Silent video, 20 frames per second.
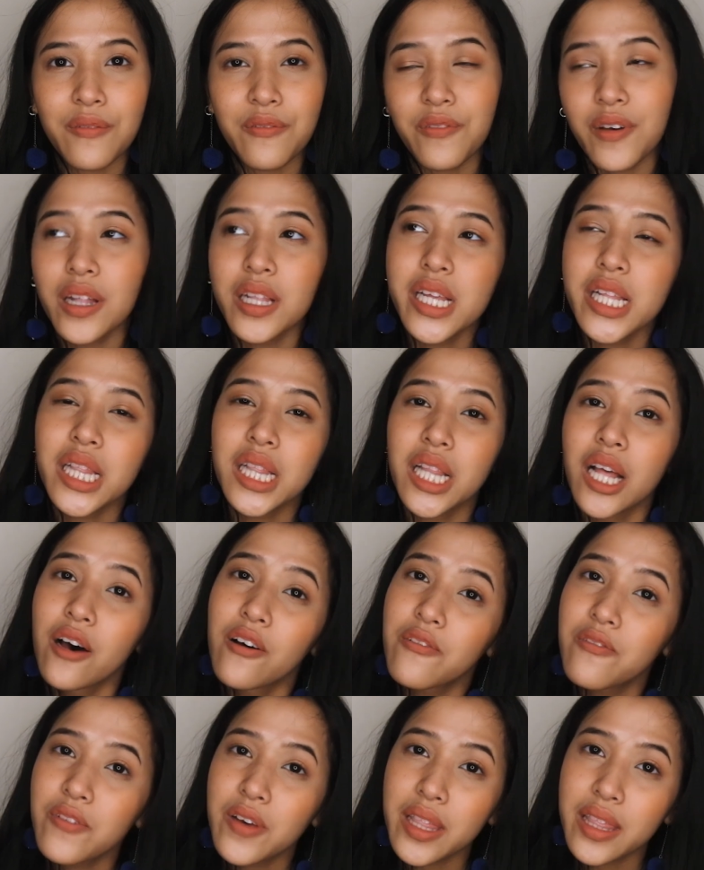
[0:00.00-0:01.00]
fell in
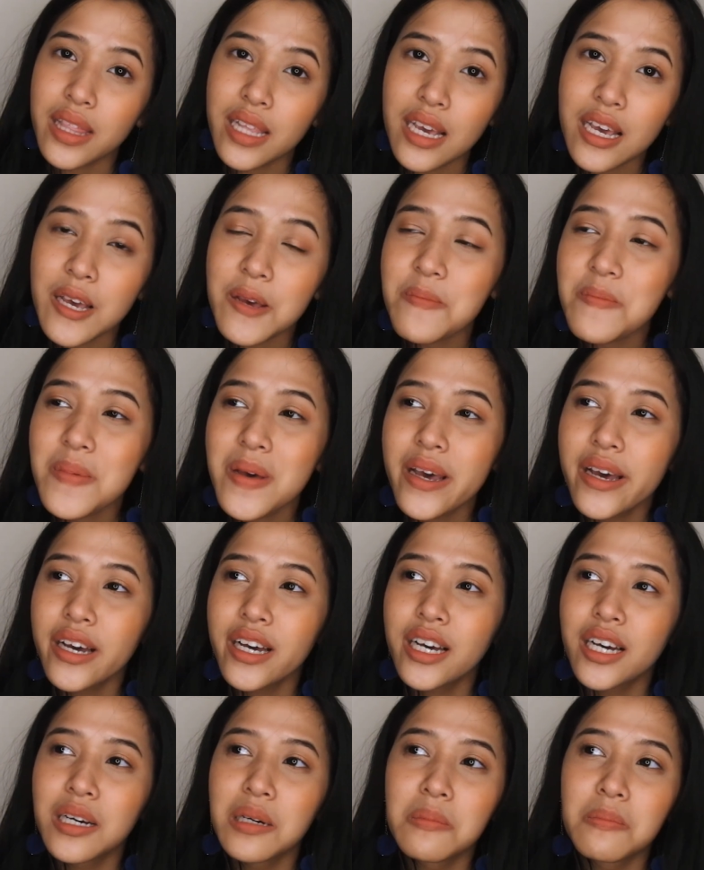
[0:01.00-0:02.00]
love with them,
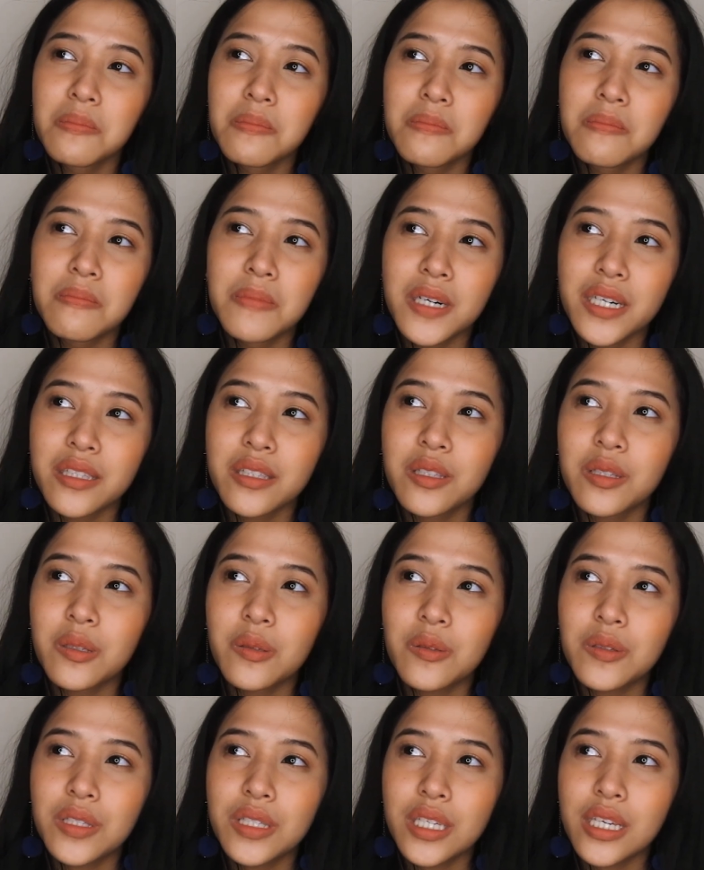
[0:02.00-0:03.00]
but
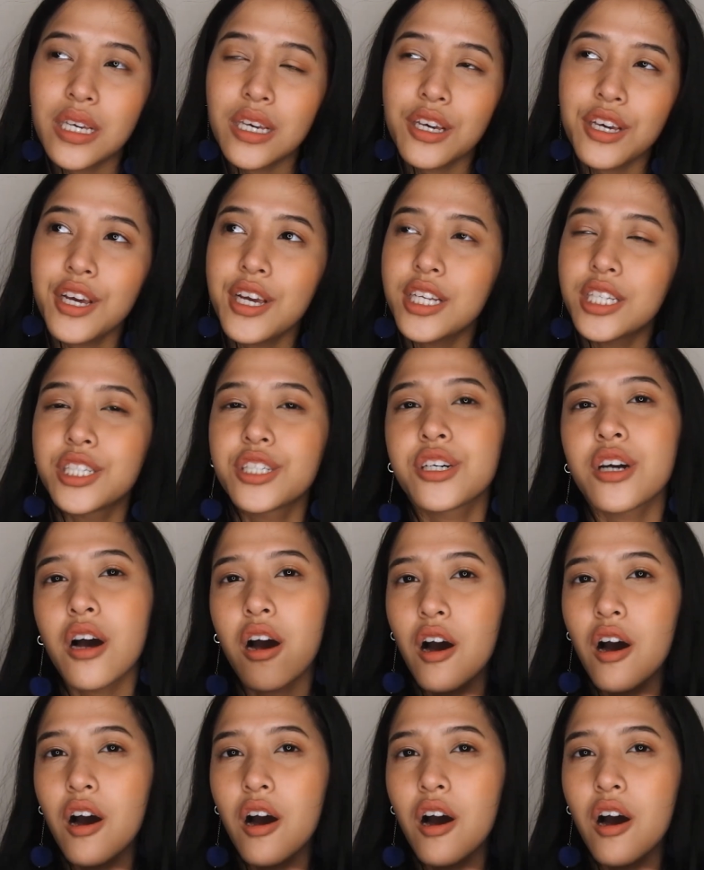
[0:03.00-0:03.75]
to see each